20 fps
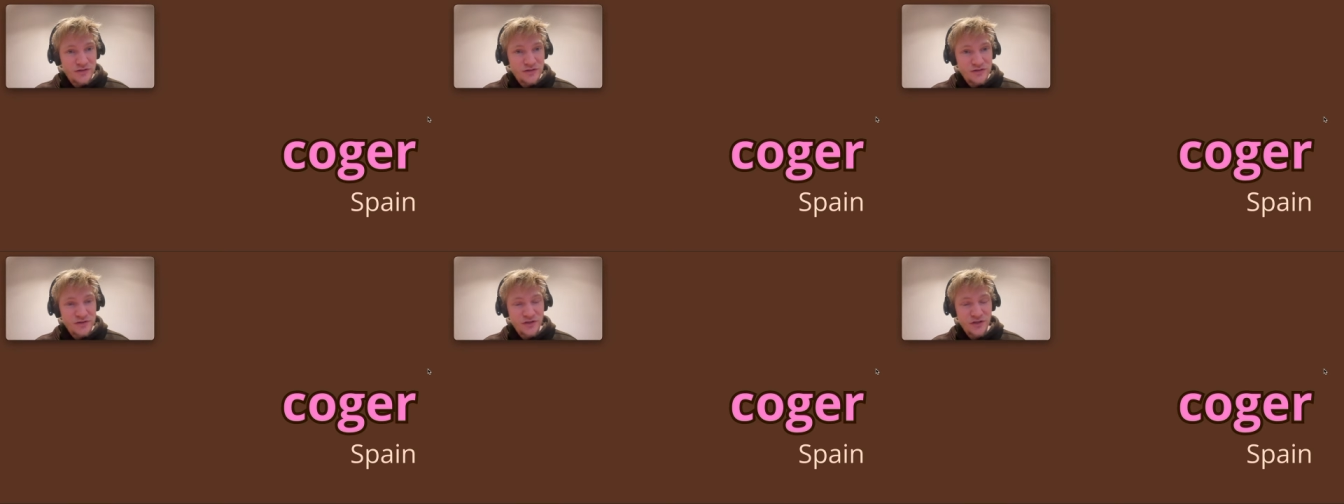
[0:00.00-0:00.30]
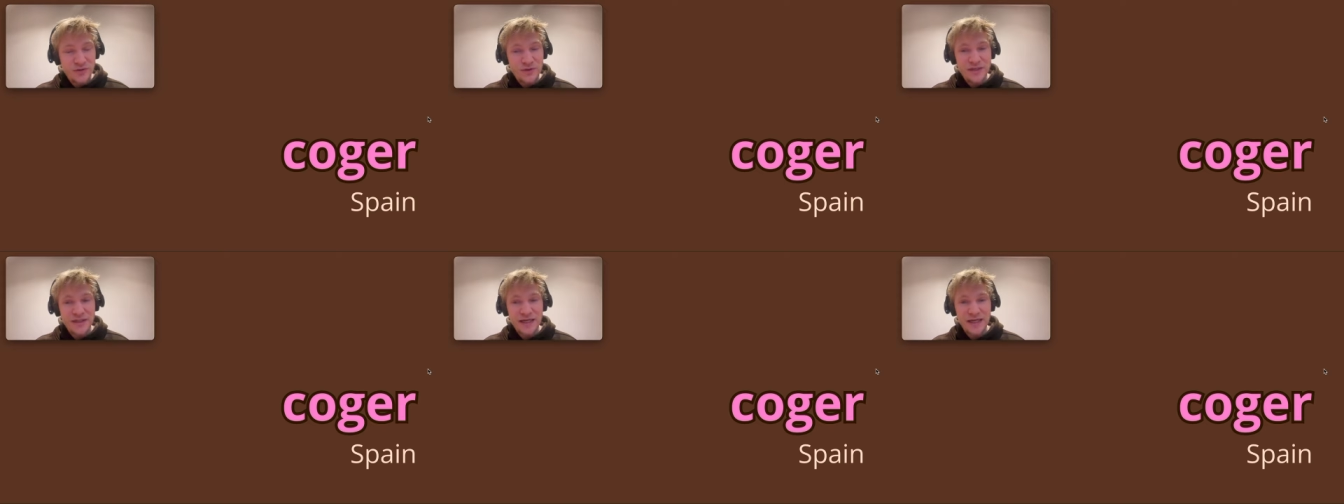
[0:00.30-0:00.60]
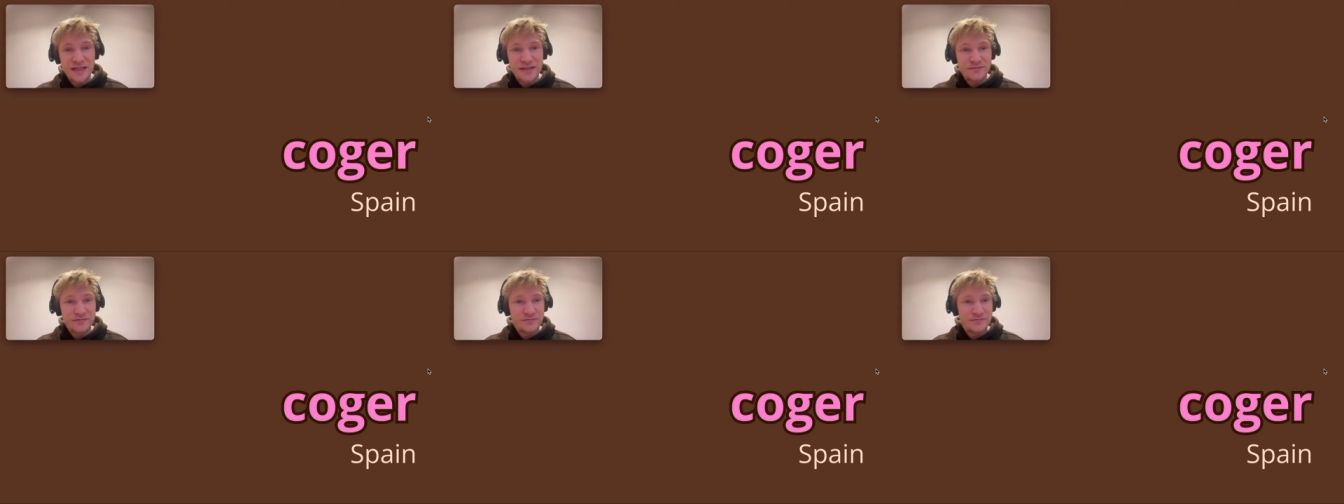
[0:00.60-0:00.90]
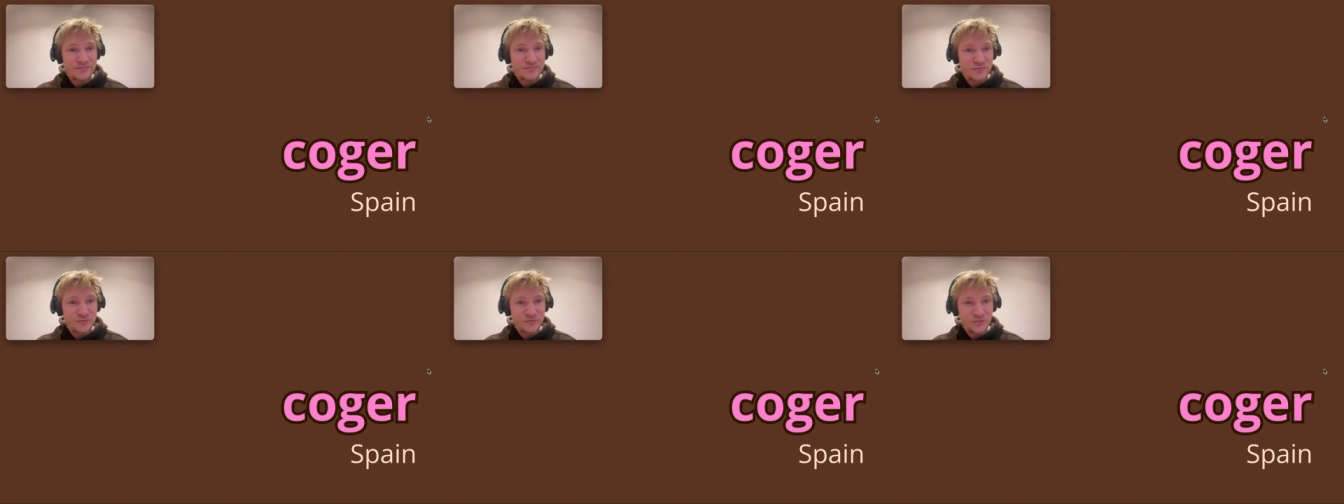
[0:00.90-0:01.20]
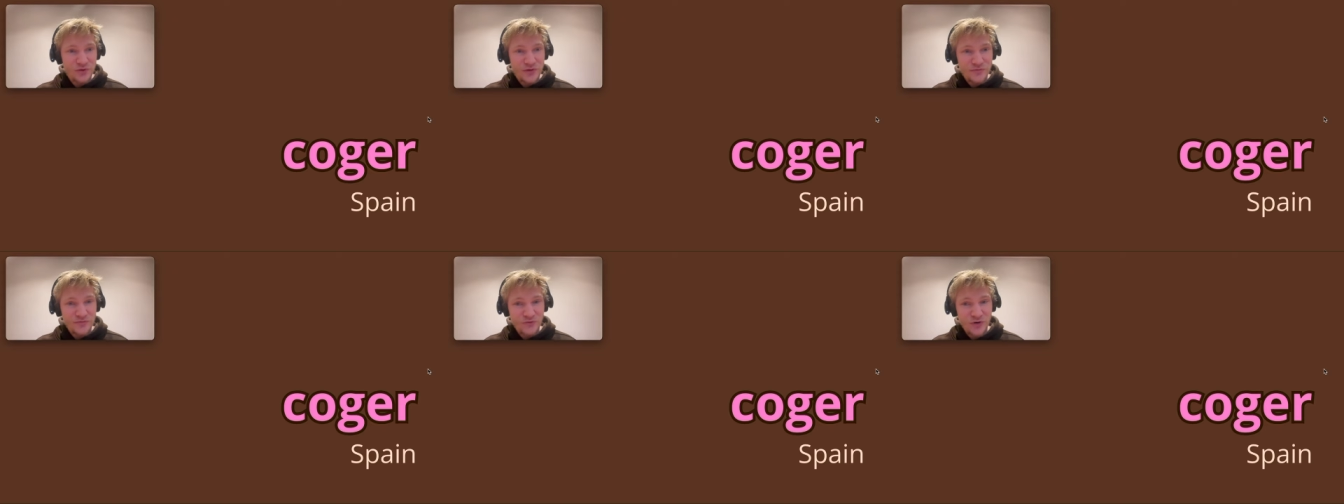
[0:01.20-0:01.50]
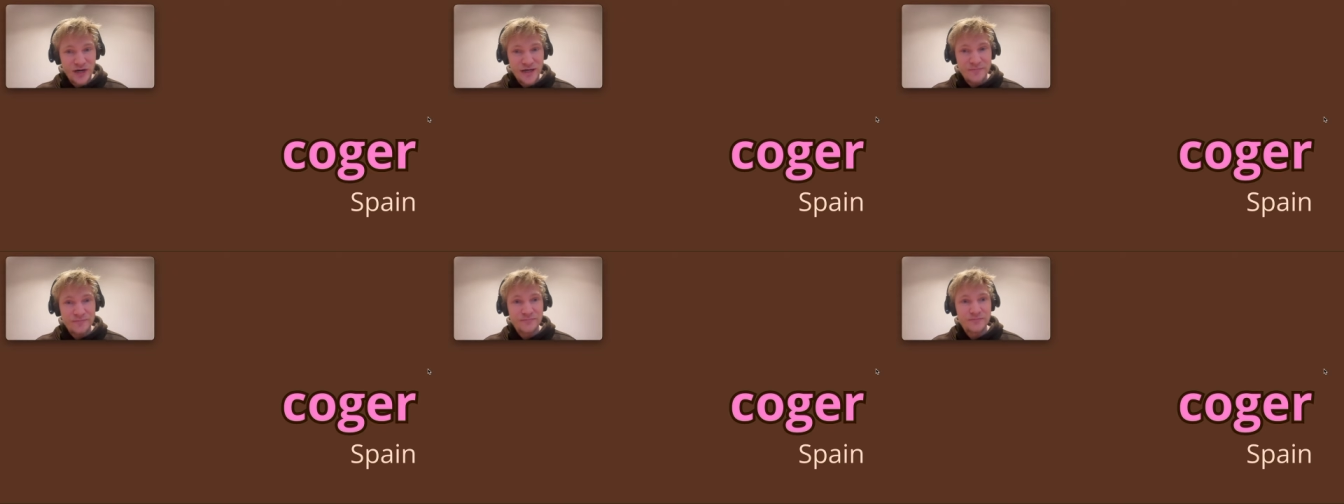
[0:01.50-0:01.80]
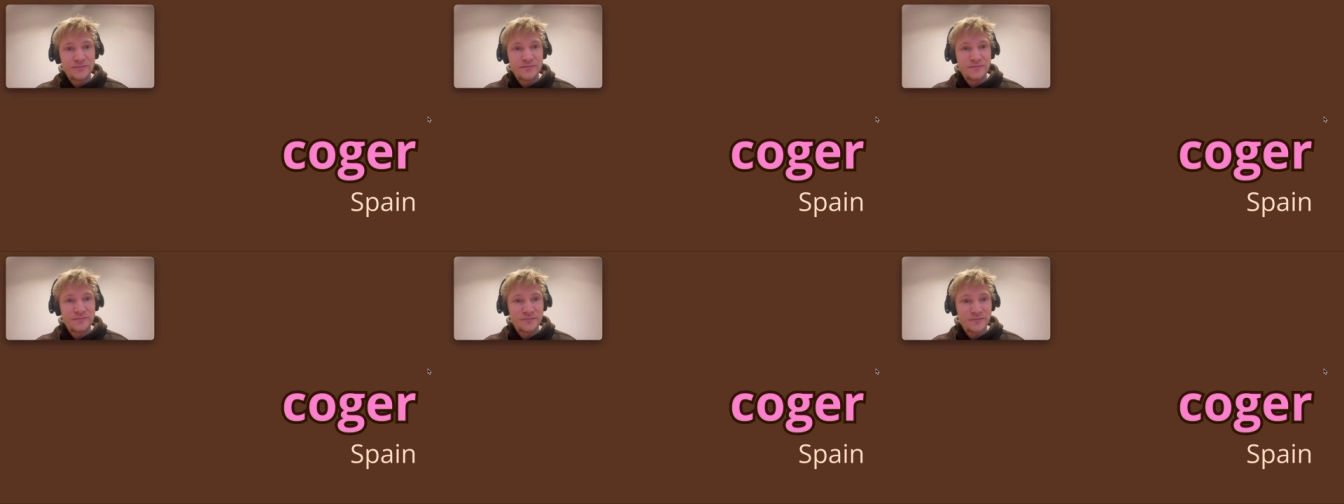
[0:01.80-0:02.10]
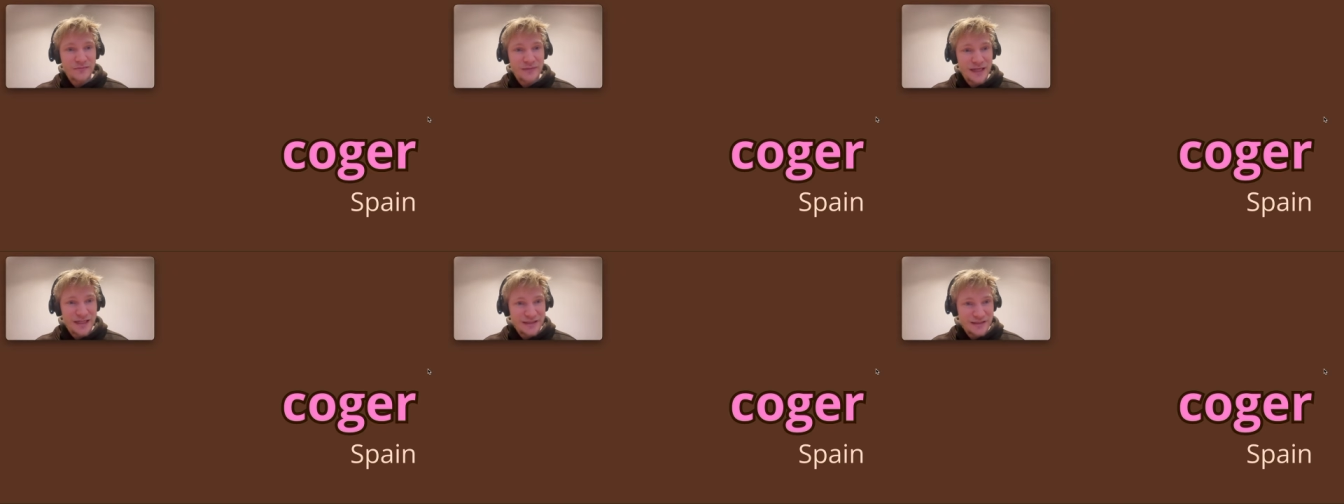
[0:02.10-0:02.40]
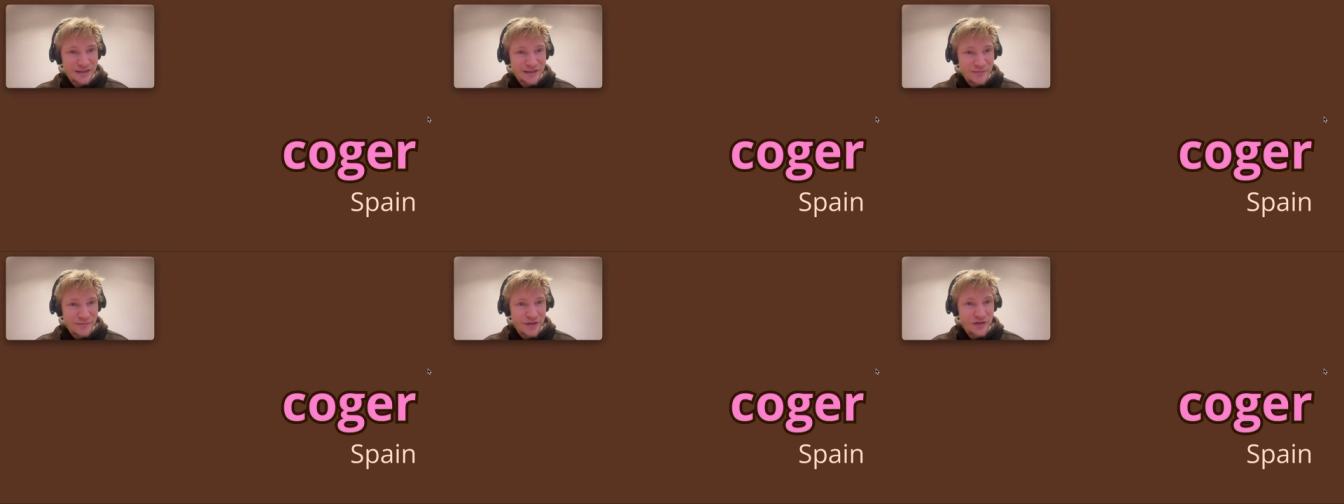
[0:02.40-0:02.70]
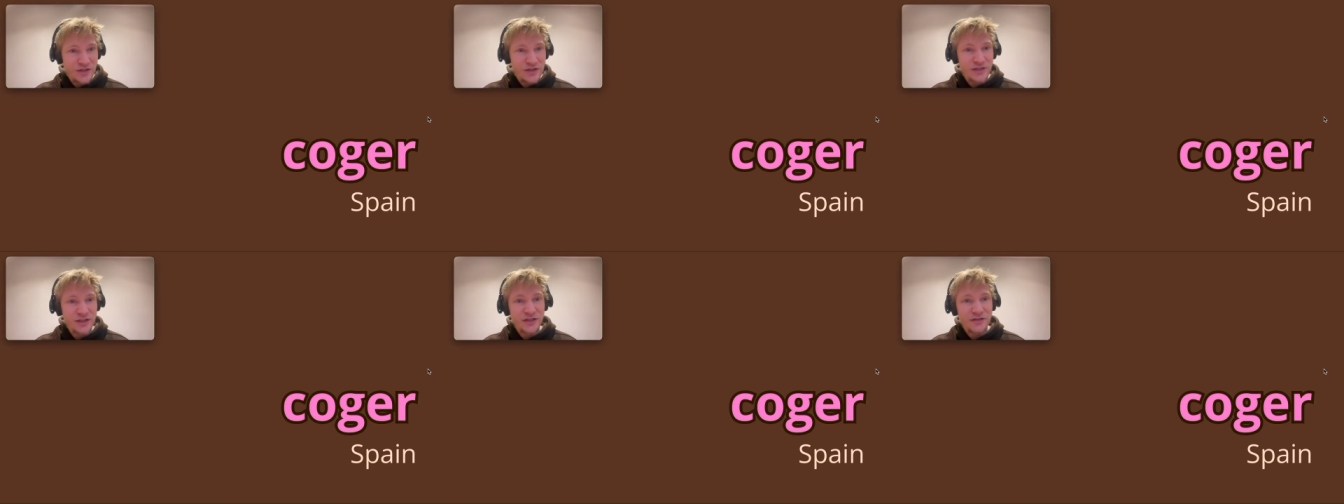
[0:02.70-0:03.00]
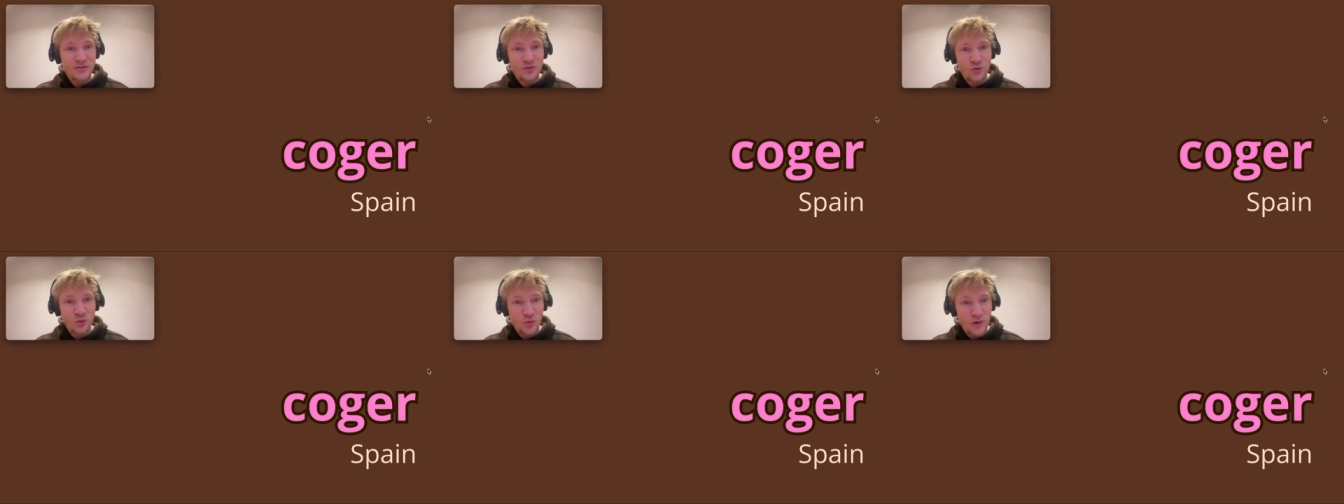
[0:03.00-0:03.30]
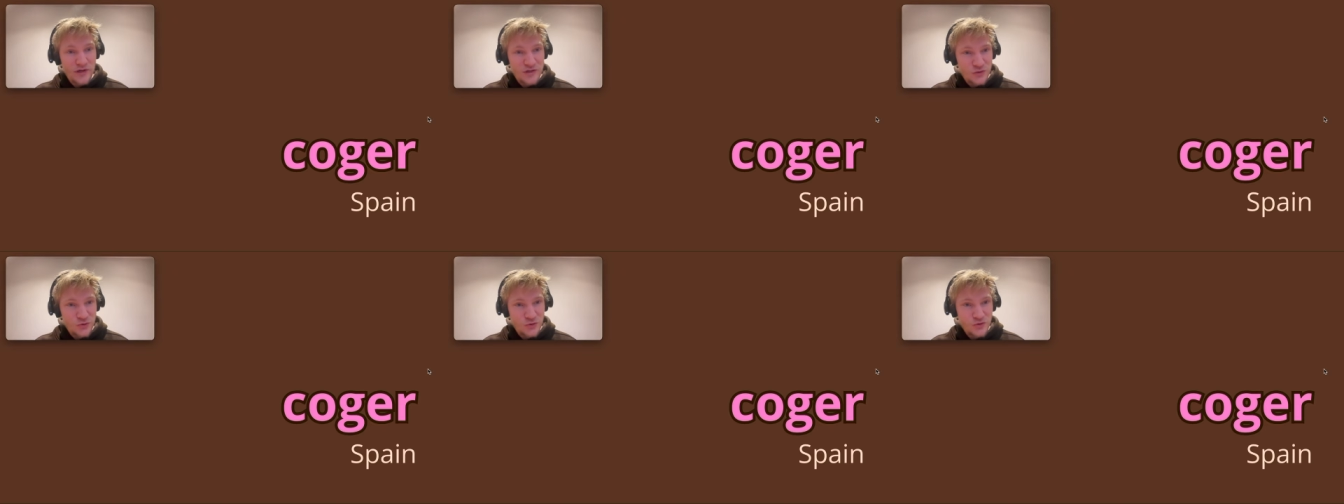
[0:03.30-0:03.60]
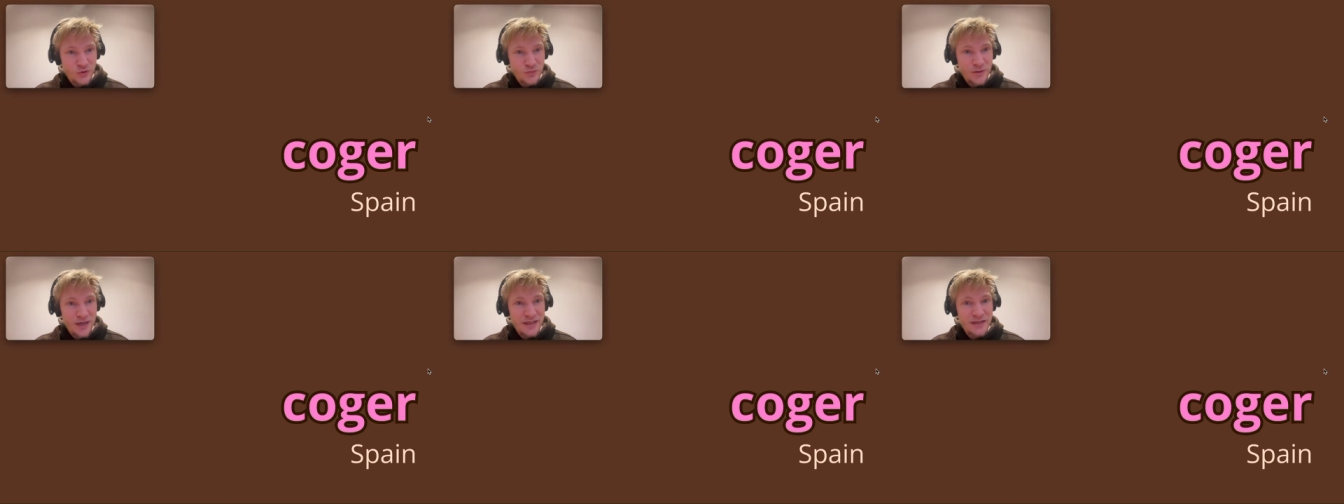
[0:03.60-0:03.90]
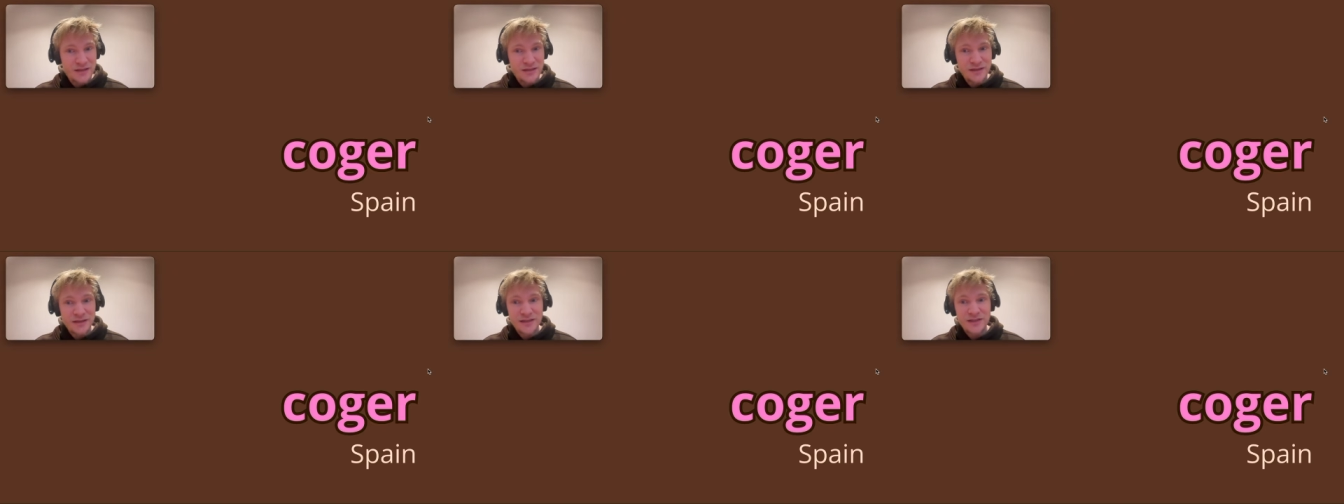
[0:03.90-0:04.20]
So again, reframe, Latin America, always use tomar.